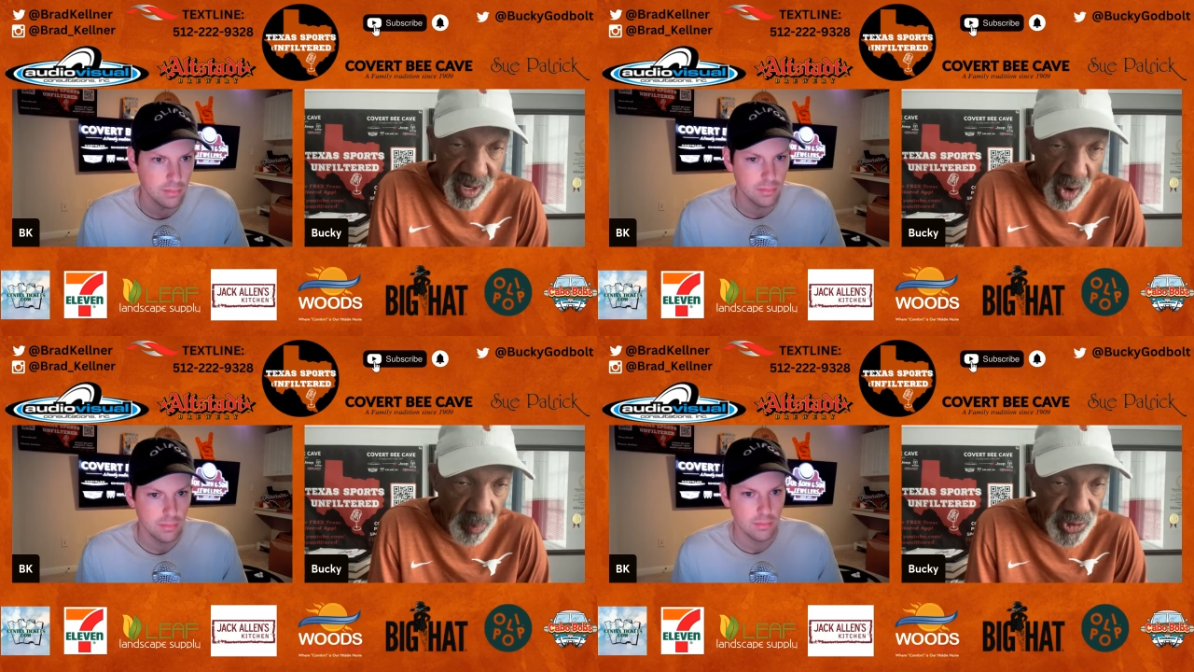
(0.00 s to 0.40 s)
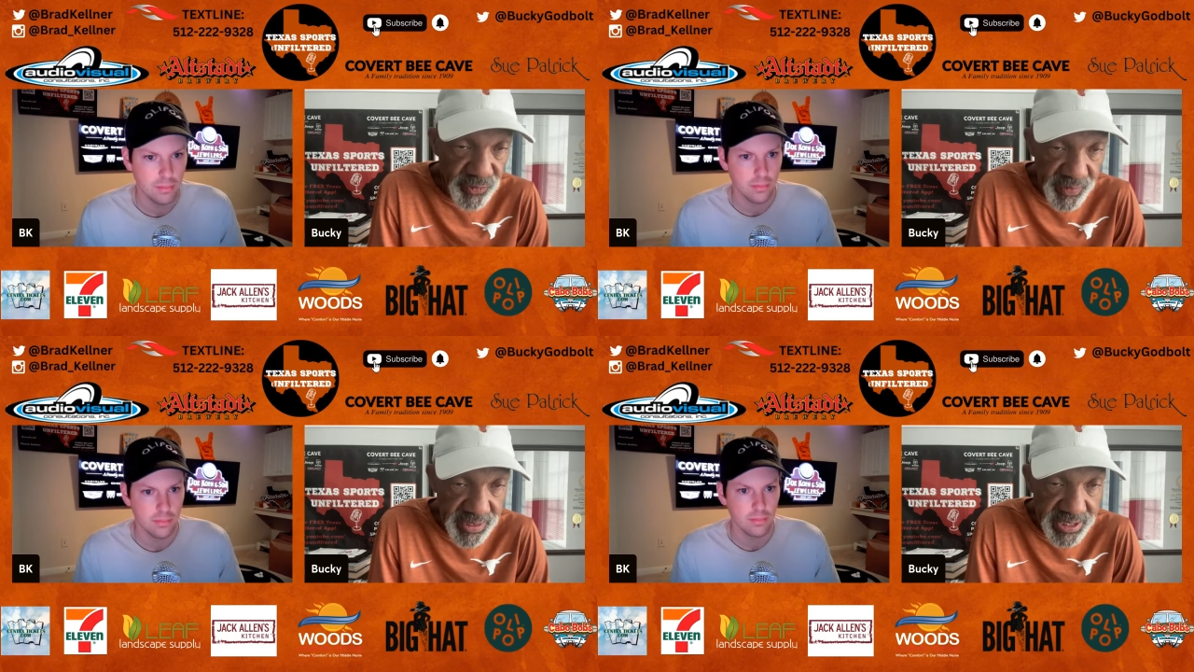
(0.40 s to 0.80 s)

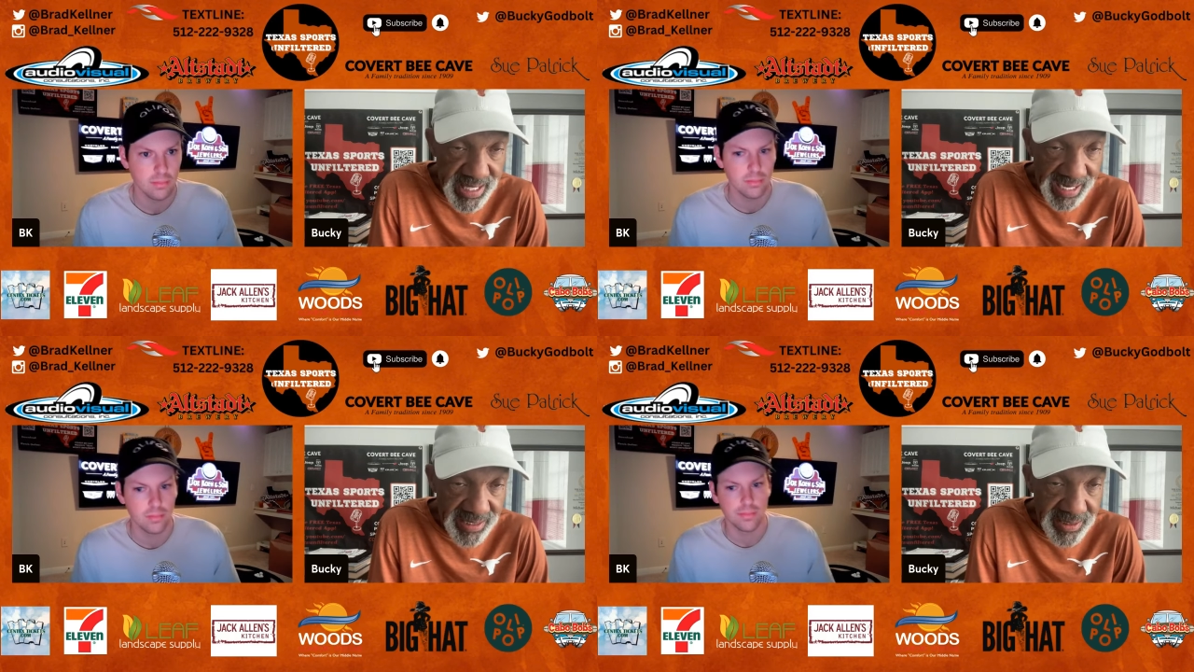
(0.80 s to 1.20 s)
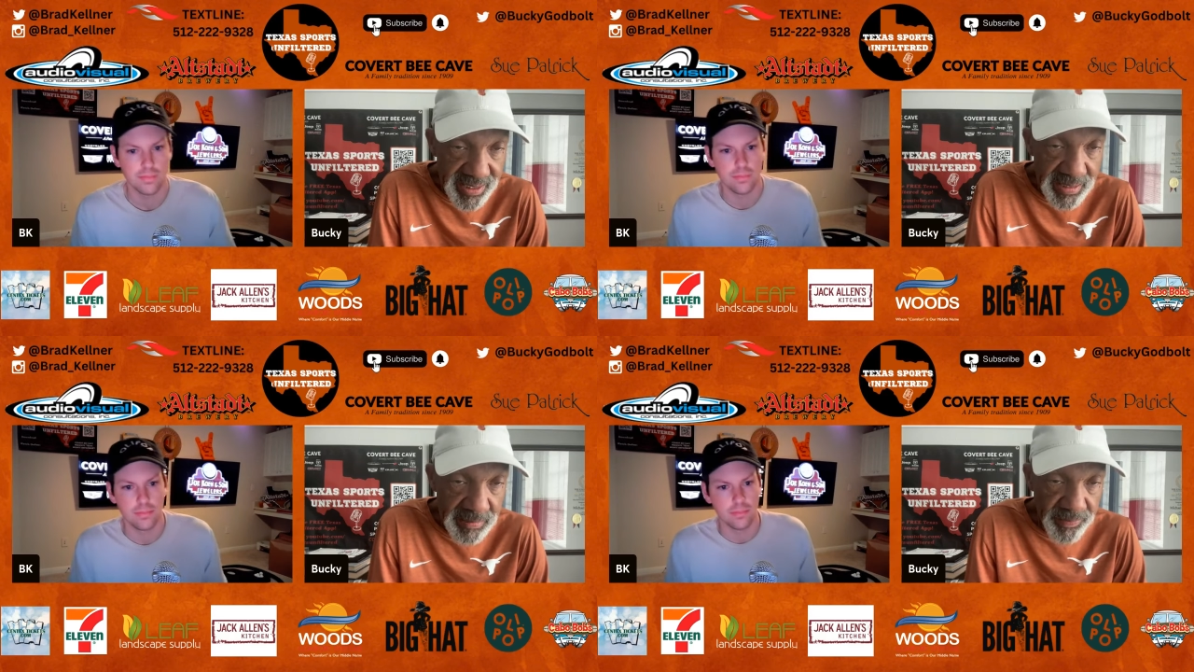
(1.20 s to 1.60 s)
Speaker 1: almost fits that
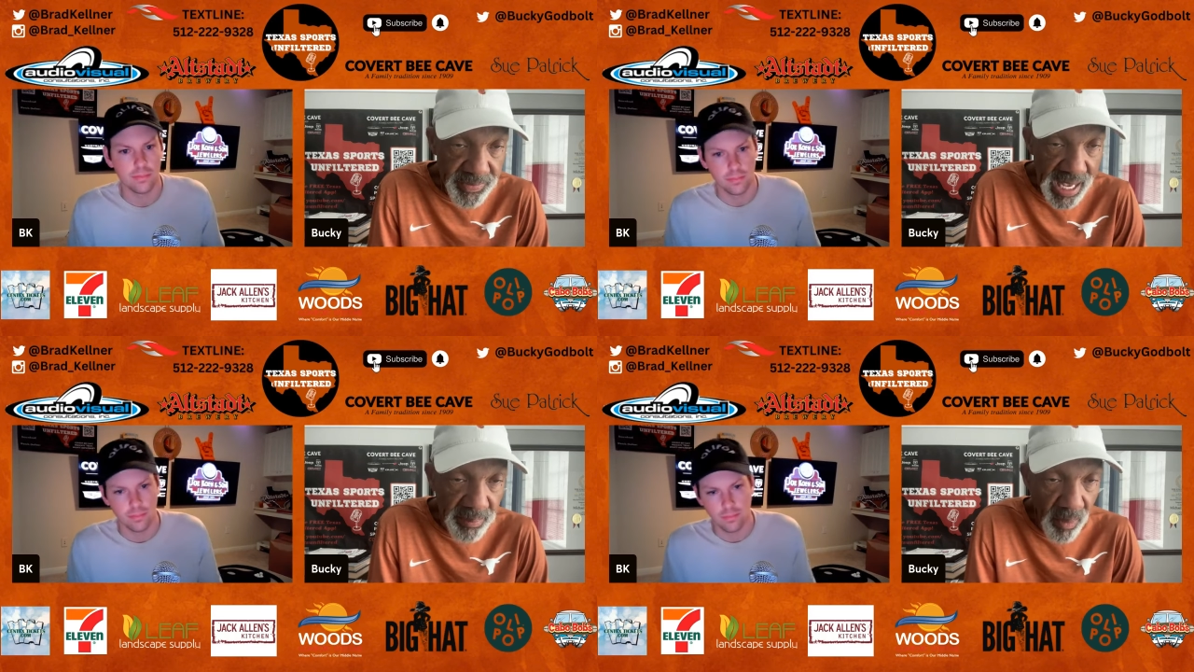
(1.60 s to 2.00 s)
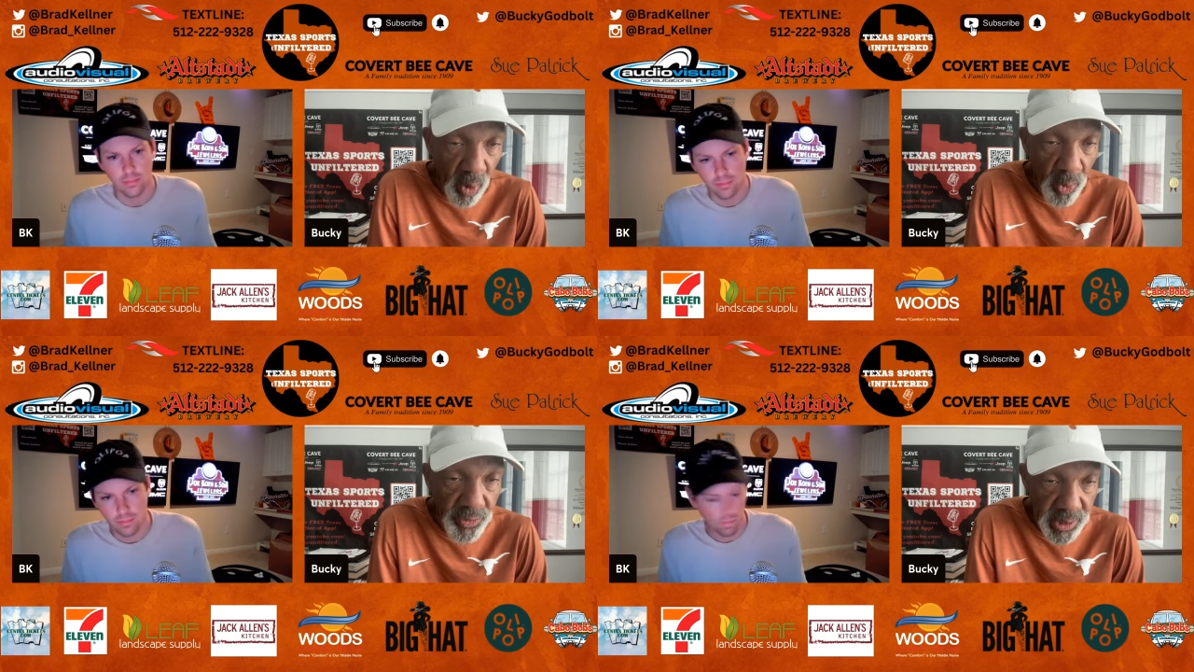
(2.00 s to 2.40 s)

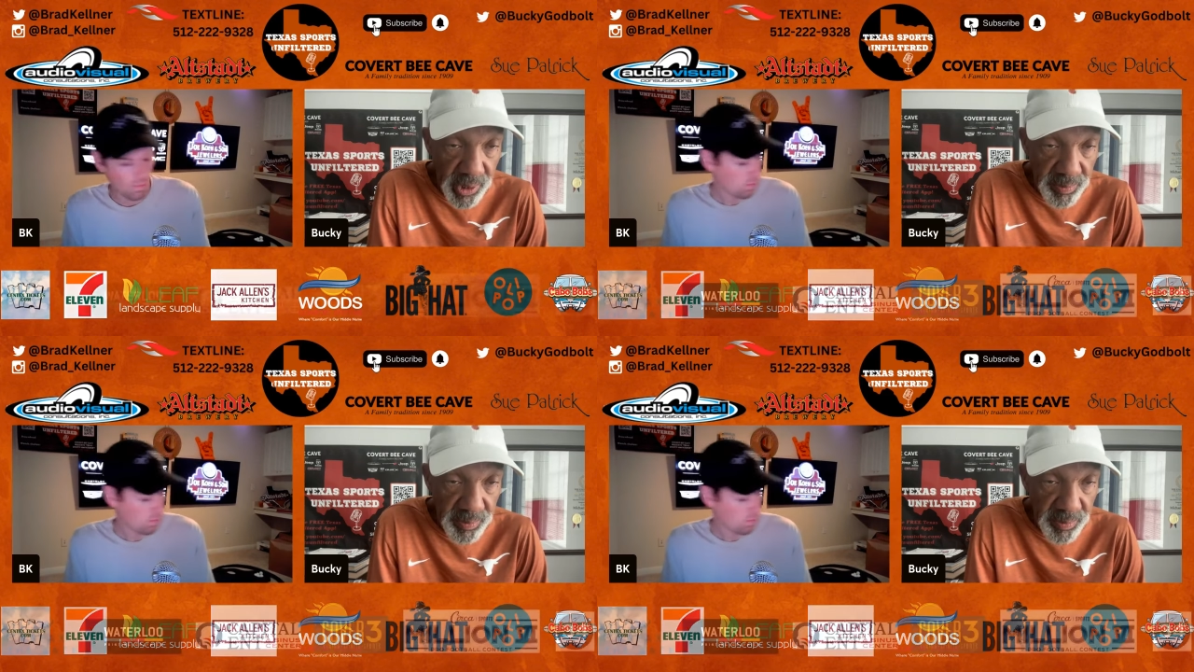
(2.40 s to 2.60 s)
mold a little